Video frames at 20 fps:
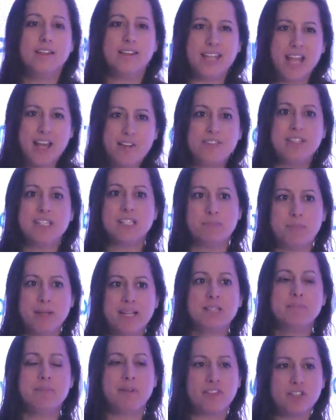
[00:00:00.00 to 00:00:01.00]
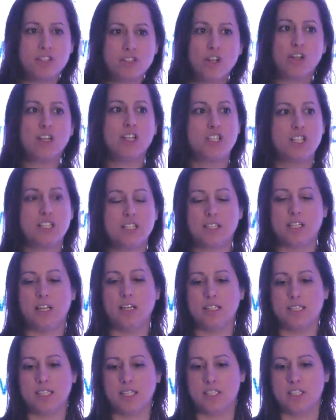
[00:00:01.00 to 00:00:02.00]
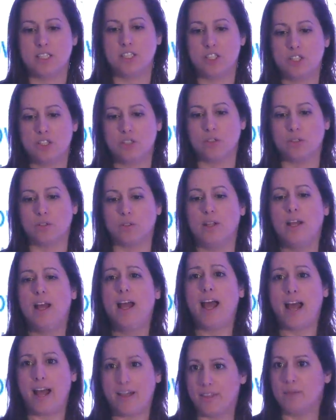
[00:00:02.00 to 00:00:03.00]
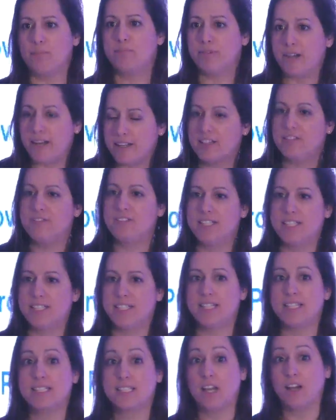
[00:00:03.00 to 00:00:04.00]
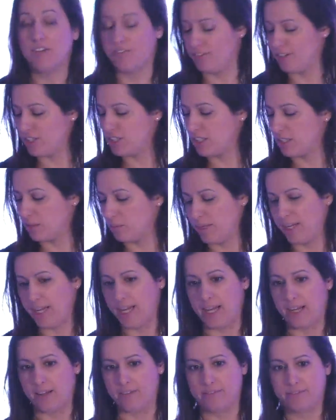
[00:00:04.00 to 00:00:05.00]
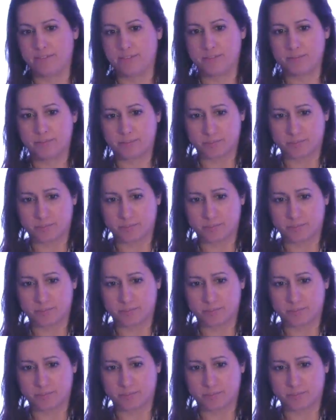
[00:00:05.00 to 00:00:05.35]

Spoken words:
the evidence-based methodology that goes into the tool, and the breadth of disease coverage that we have.